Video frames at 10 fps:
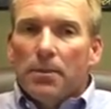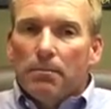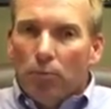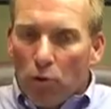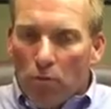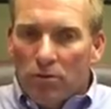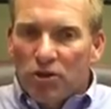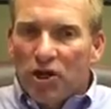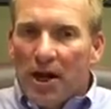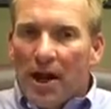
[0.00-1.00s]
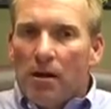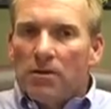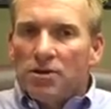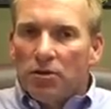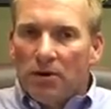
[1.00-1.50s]
brokerage
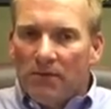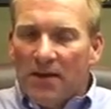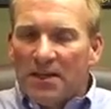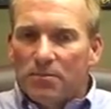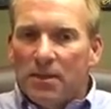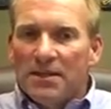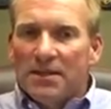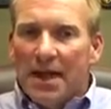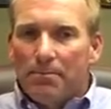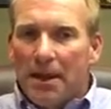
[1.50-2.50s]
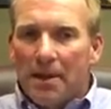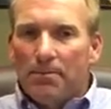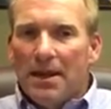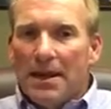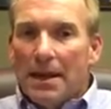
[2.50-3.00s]
accounts or investments that may
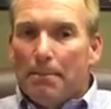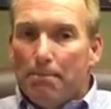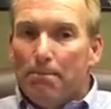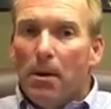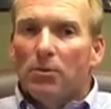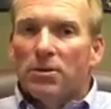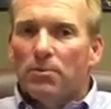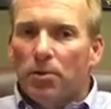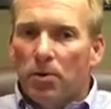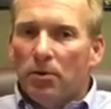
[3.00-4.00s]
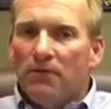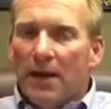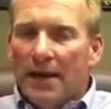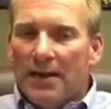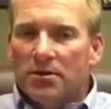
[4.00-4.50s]
be at multiple
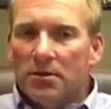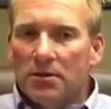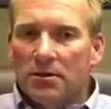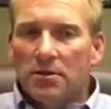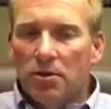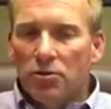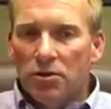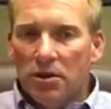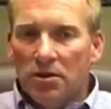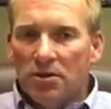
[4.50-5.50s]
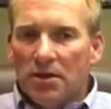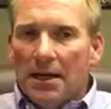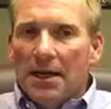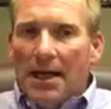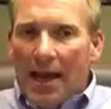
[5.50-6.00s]
financial institutions
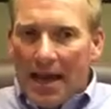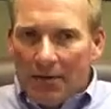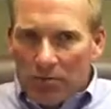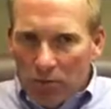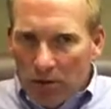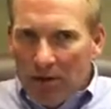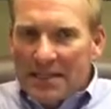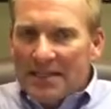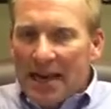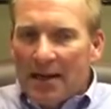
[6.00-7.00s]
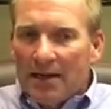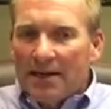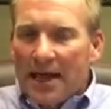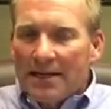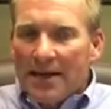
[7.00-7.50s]
and really scaling
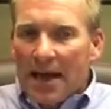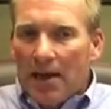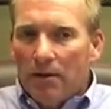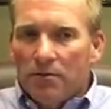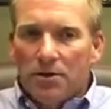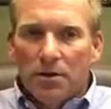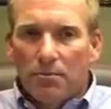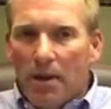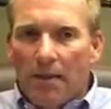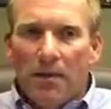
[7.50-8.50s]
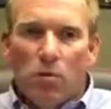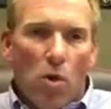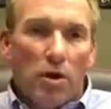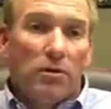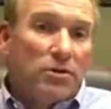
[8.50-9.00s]
that down to maybe
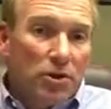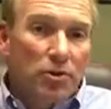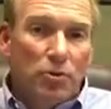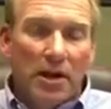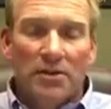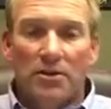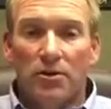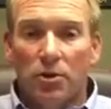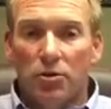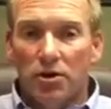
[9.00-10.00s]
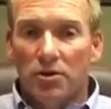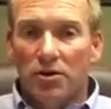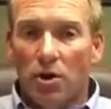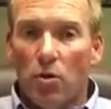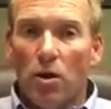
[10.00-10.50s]
one or two institutions.
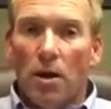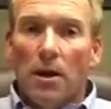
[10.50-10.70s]
So